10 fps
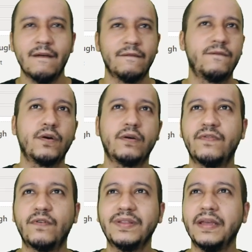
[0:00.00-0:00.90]
for
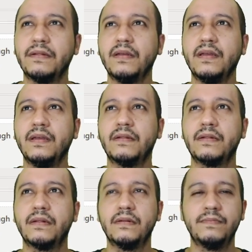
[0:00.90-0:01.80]
for this
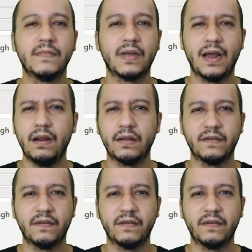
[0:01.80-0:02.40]
is a lot of